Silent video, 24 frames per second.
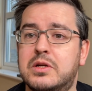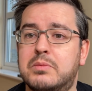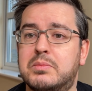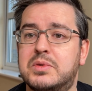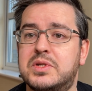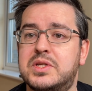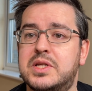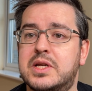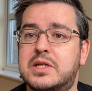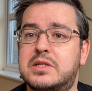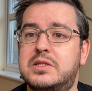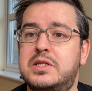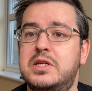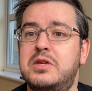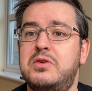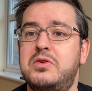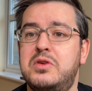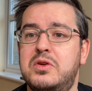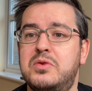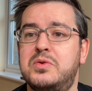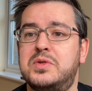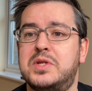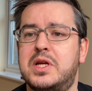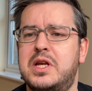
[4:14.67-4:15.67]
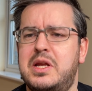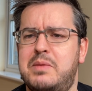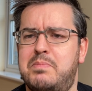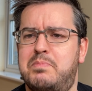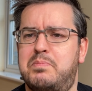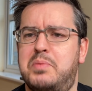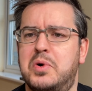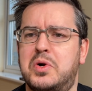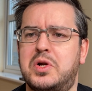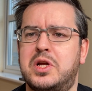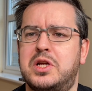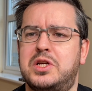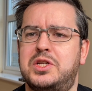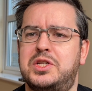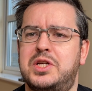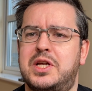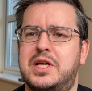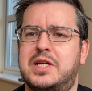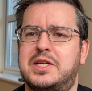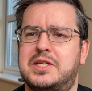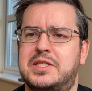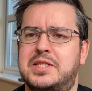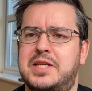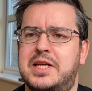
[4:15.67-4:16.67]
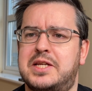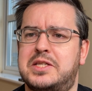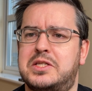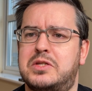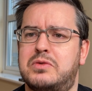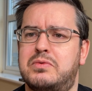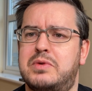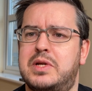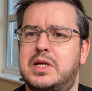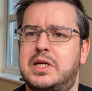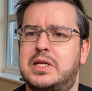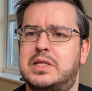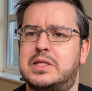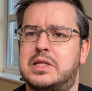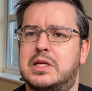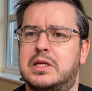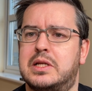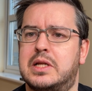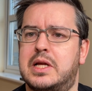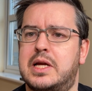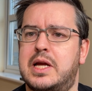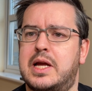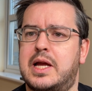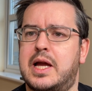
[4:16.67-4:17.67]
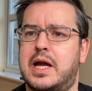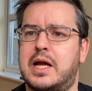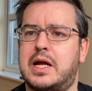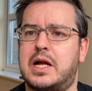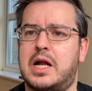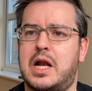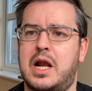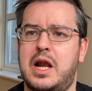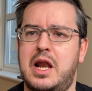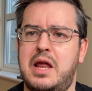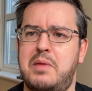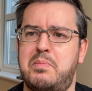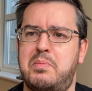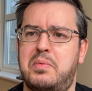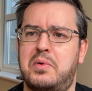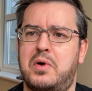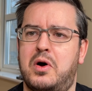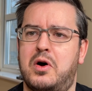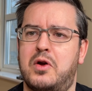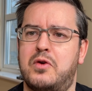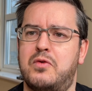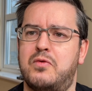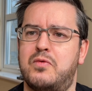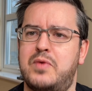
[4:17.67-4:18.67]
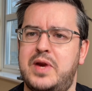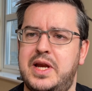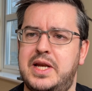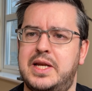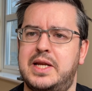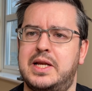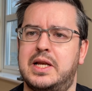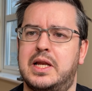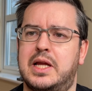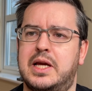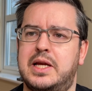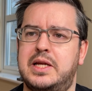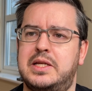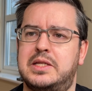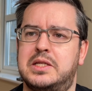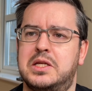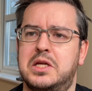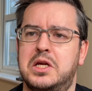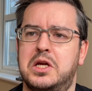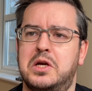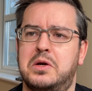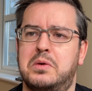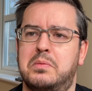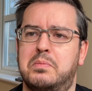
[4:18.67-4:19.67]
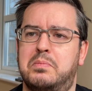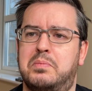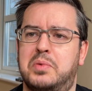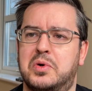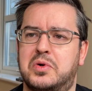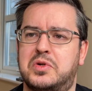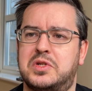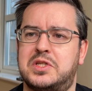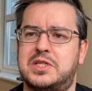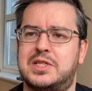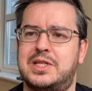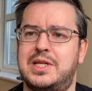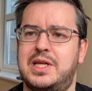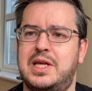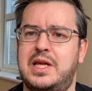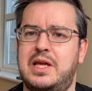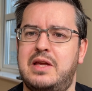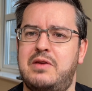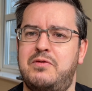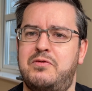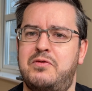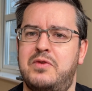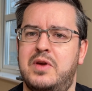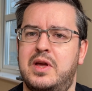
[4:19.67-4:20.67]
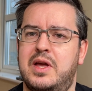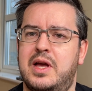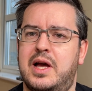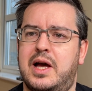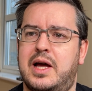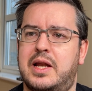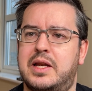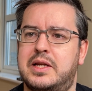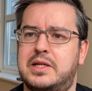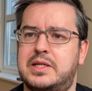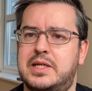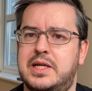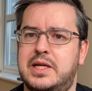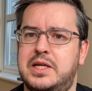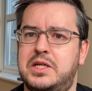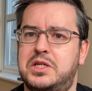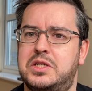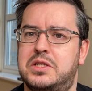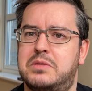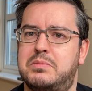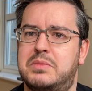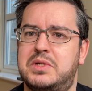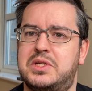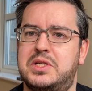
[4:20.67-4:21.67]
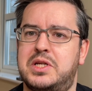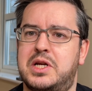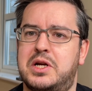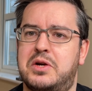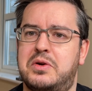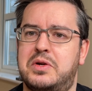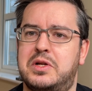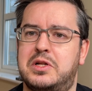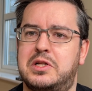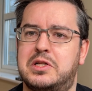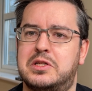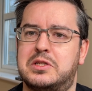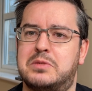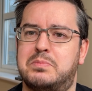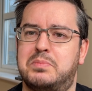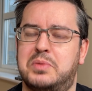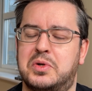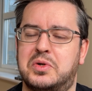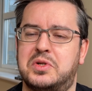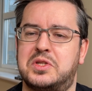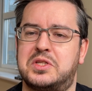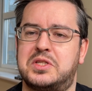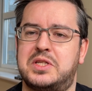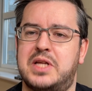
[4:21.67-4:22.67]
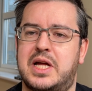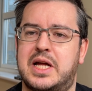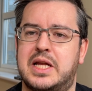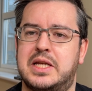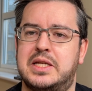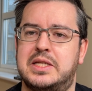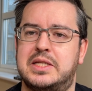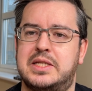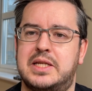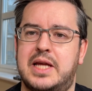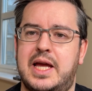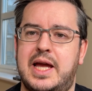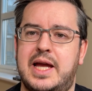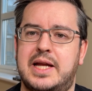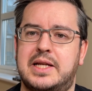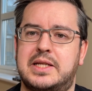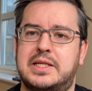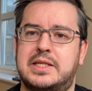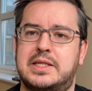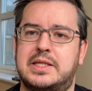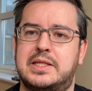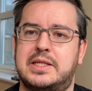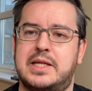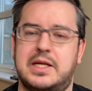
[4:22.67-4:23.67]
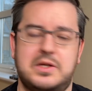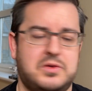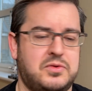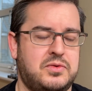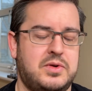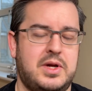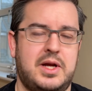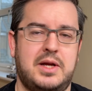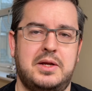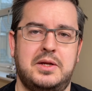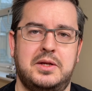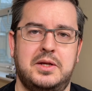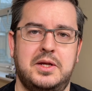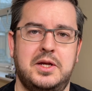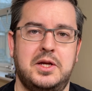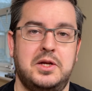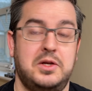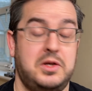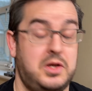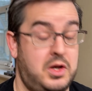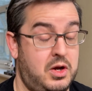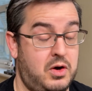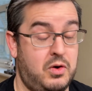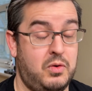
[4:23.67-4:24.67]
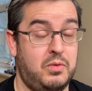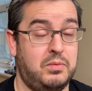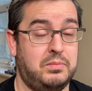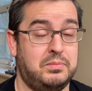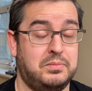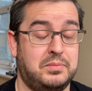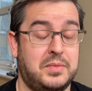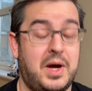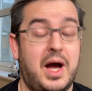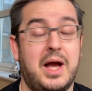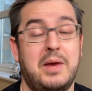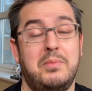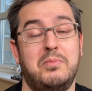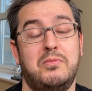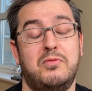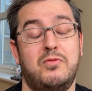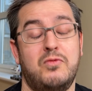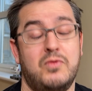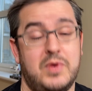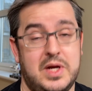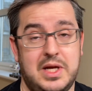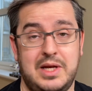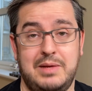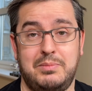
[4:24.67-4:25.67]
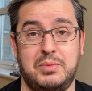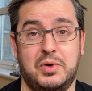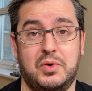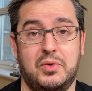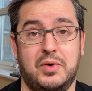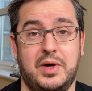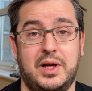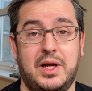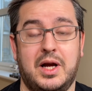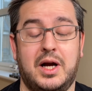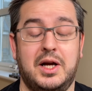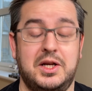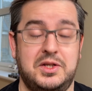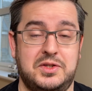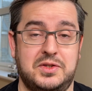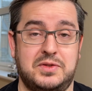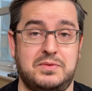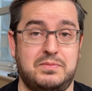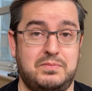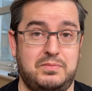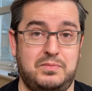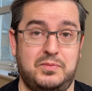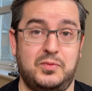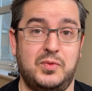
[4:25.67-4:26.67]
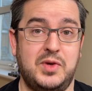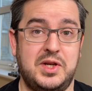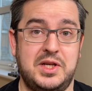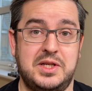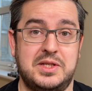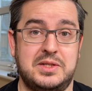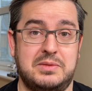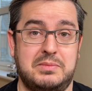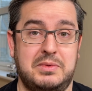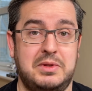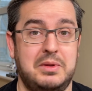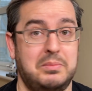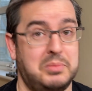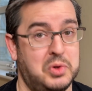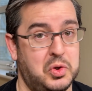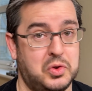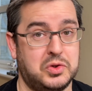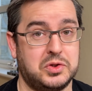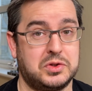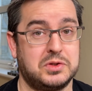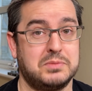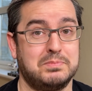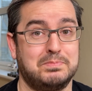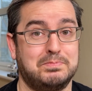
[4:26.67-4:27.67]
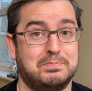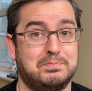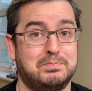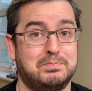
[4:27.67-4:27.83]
number 6. Do you use any bookish accessories like a clip on reading light, book sleeve, annotation materials, book stand, etc.? No, I'm really boring. I just read the books.